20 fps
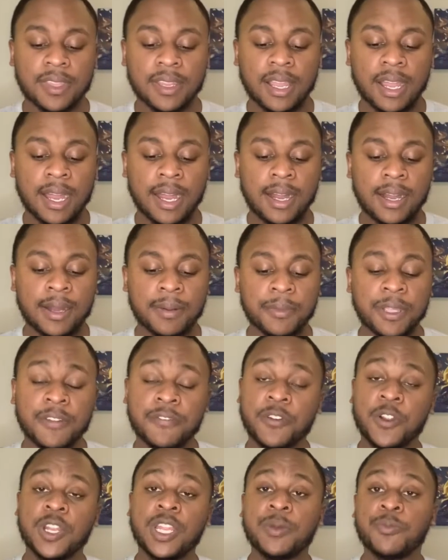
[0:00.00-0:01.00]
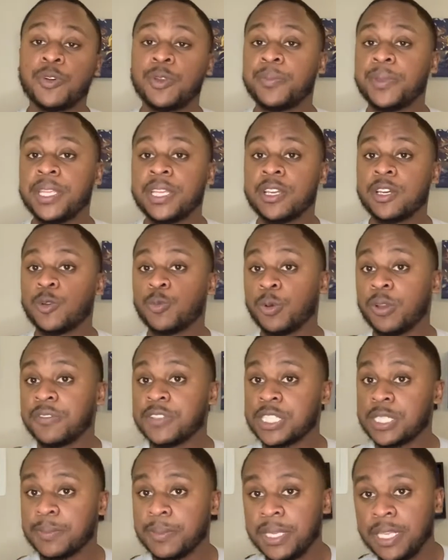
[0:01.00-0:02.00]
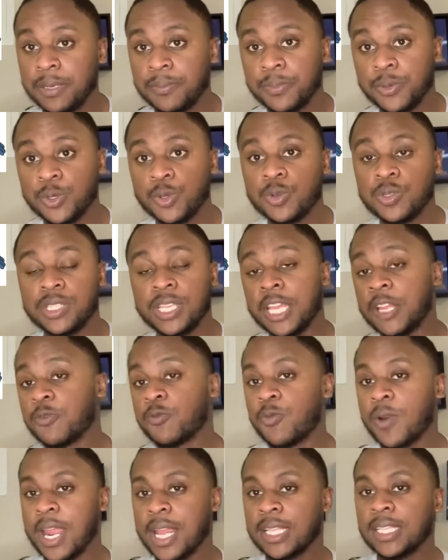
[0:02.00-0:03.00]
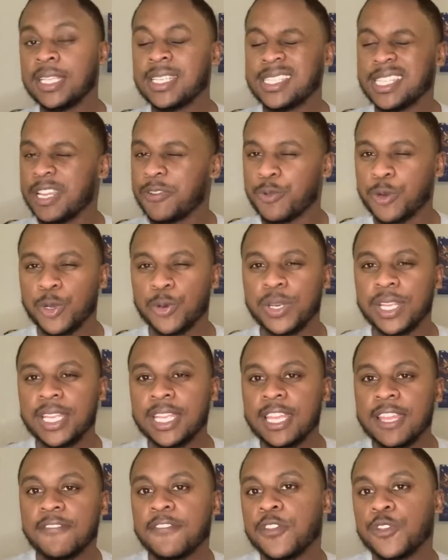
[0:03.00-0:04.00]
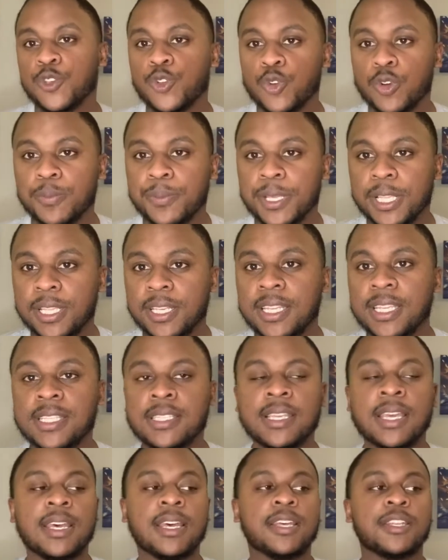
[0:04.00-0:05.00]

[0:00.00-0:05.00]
Infernape would be good with Speed Boost and Reckless if we're going to give it new abilities,